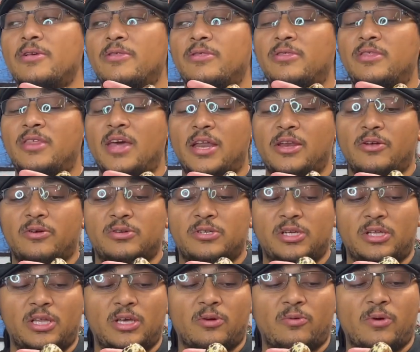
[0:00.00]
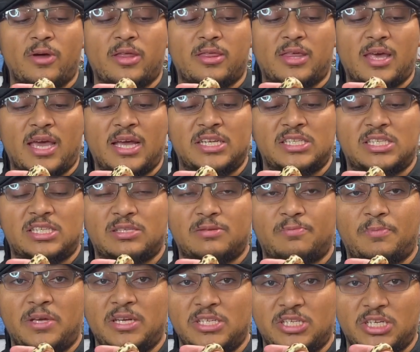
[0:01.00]
then you're dealing with a
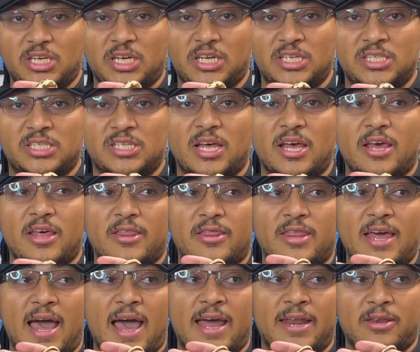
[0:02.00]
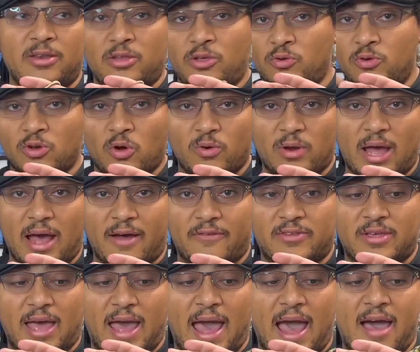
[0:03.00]
species that you don't have
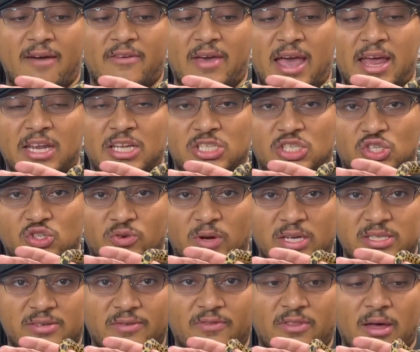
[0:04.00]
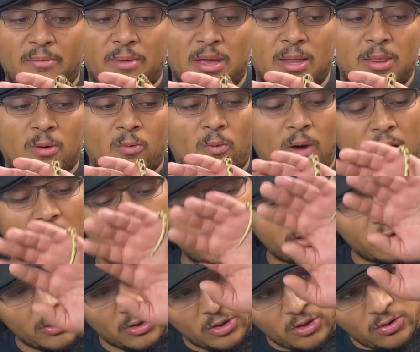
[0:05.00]
to have any stress of them in the wild.
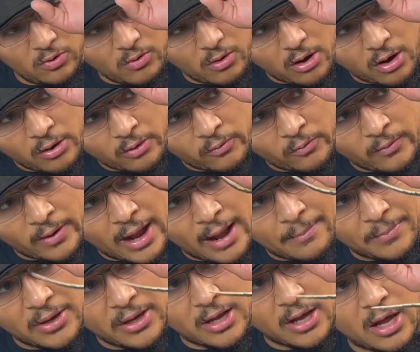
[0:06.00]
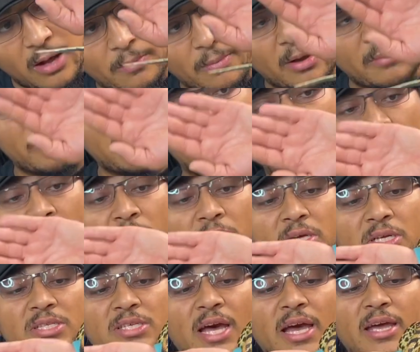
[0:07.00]
And you are wrapping up on me
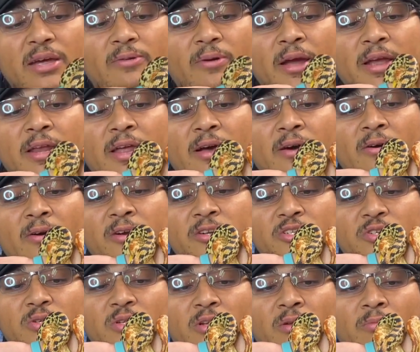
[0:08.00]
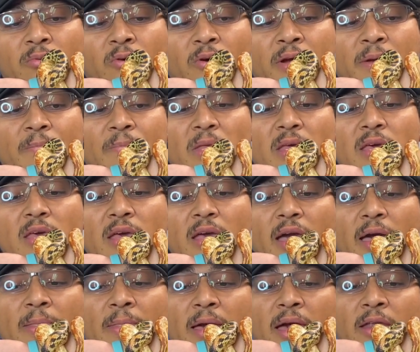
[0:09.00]
really tight right now, aren't you, little boy?
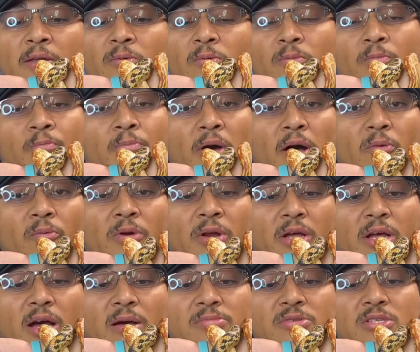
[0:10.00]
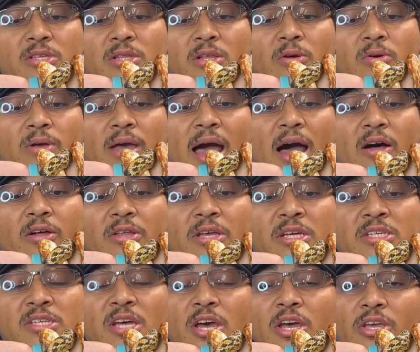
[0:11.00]
And then, but when it comes to the
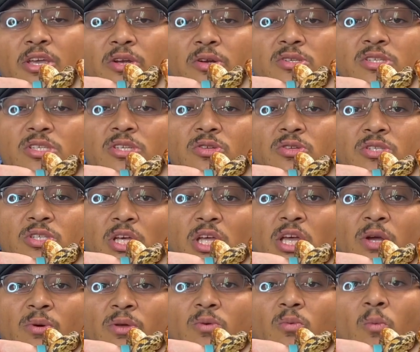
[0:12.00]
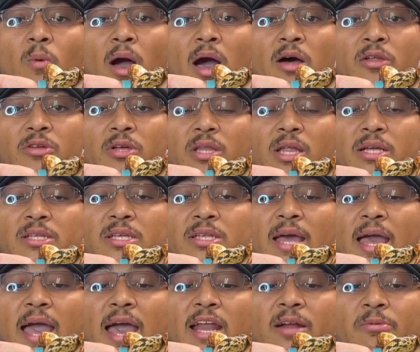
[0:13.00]
localities, you're still dealing with wild collected
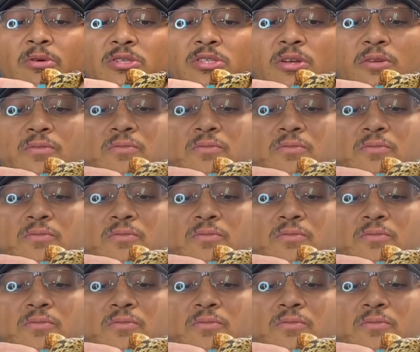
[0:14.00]
animals. So